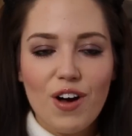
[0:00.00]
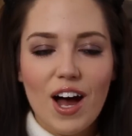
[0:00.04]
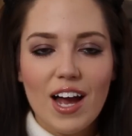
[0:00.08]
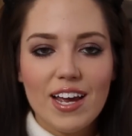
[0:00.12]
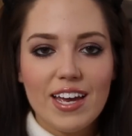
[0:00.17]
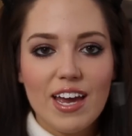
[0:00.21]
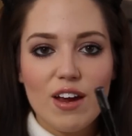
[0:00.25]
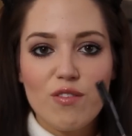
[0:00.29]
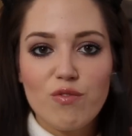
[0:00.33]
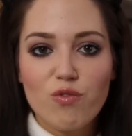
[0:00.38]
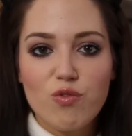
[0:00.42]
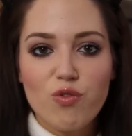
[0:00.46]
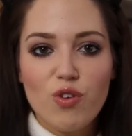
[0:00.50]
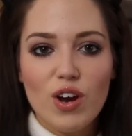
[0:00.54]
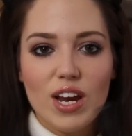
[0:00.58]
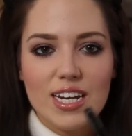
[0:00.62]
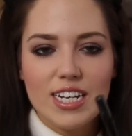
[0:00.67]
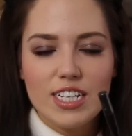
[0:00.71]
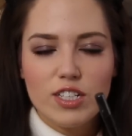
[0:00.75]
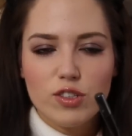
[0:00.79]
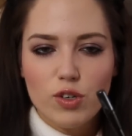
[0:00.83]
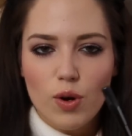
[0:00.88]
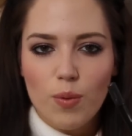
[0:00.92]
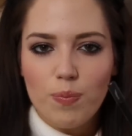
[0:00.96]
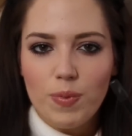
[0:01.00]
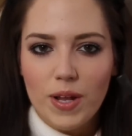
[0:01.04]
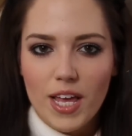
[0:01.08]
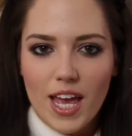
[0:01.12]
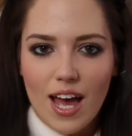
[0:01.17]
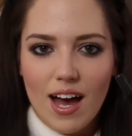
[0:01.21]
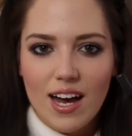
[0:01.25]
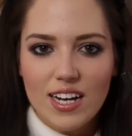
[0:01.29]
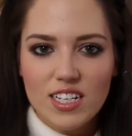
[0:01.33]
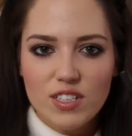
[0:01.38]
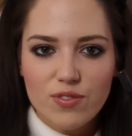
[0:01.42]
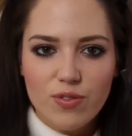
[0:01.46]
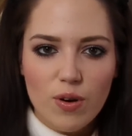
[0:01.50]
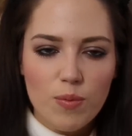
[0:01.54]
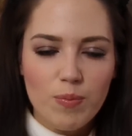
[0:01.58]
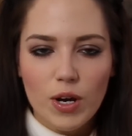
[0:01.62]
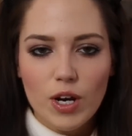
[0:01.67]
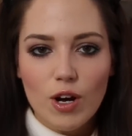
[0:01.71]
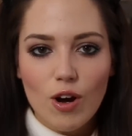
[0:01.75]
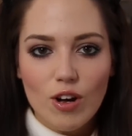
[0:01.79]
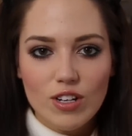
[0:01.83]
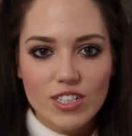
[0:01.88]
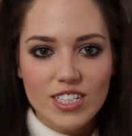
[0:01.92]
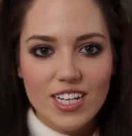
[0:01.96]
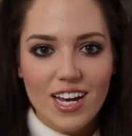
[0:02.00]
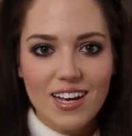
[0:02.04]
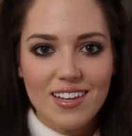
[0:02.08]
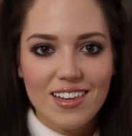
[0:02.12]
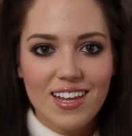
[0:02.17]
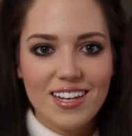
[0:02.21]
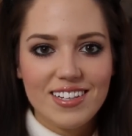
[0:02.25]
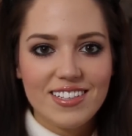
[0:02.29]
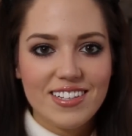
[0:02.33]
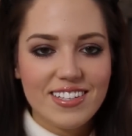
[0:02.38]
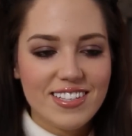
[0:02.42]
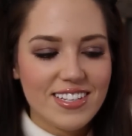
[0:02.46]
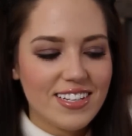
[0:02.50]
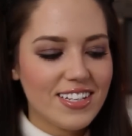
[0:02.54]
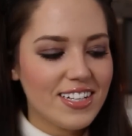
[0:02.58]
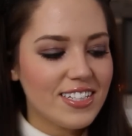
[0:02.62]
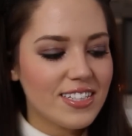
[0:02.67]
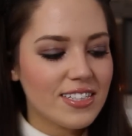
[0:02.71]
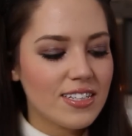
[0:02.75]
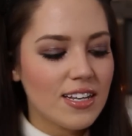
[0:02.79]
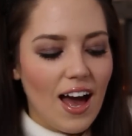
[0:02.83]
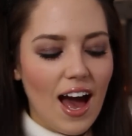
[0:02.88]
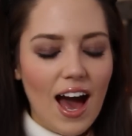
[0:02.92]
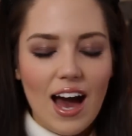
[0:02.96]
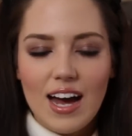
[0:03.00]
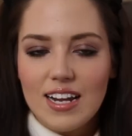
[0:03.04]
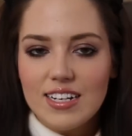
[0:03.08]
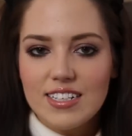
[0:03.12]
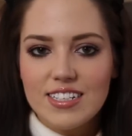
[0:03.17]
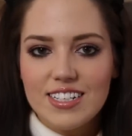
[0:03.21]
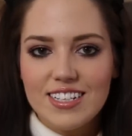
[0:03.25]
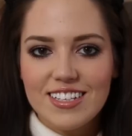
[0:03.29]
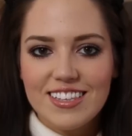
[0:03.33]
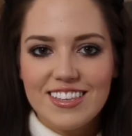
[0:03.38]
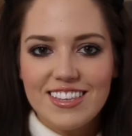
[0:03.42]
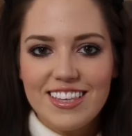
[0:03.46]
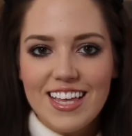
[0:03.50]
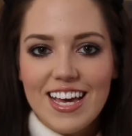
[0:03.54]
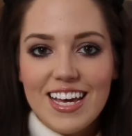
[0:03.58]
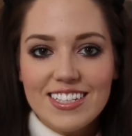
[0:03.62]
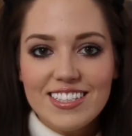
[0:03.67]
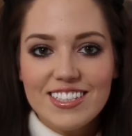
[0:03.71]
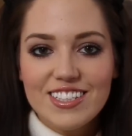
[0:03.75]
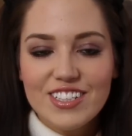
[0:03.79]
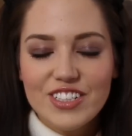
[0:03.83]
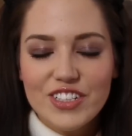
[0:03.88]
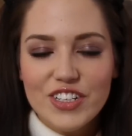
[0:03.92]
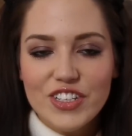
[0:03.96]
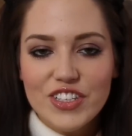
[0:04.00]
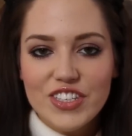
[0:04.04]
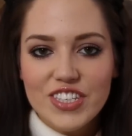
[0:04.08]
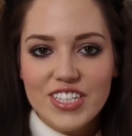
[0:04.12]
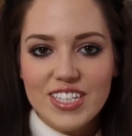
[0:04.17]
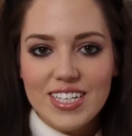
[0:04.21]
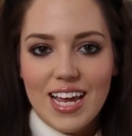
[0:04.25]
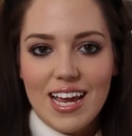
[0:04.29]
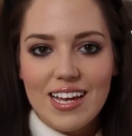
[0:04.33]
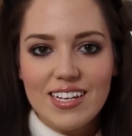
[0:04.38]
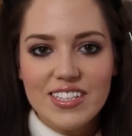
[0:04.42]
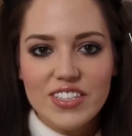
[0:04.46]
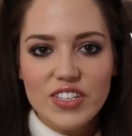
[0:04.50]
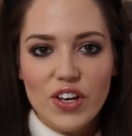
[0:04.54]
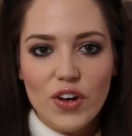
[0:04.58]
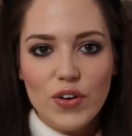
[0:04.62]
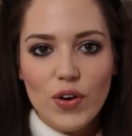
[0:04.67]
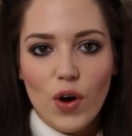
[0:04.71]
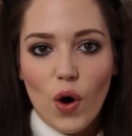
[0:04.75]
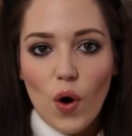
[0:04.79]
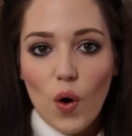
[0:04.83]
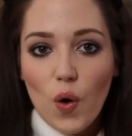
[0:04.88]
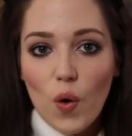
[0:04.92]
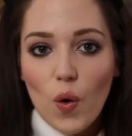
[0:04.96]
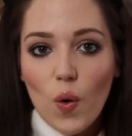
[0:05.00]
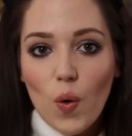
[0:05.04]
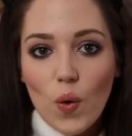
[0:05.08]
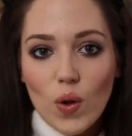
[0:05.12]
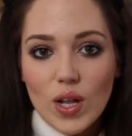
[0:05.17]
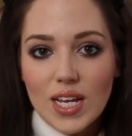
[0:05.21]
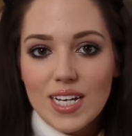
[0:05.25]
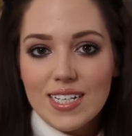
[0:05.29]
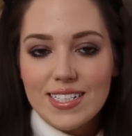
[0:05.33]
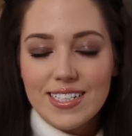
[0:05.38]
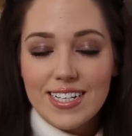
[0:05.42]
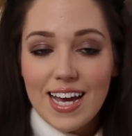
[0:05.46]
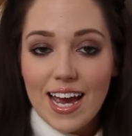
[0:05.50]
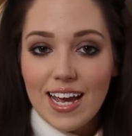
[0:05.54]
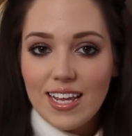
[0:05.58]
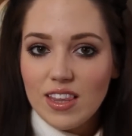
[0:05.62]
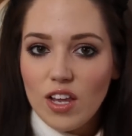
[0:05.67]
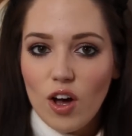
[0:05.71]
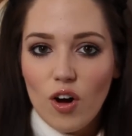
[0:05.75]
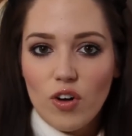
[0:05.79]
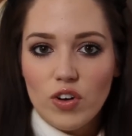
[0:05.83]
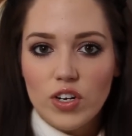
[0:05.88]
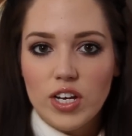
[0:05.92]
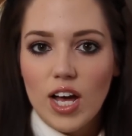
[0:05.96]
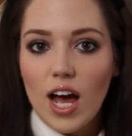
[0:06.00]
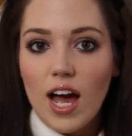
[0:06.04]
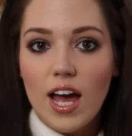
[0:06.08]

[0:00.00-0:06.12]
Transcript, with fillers: I get really dribbly eyes from my contact lenses and this just stays on all day long.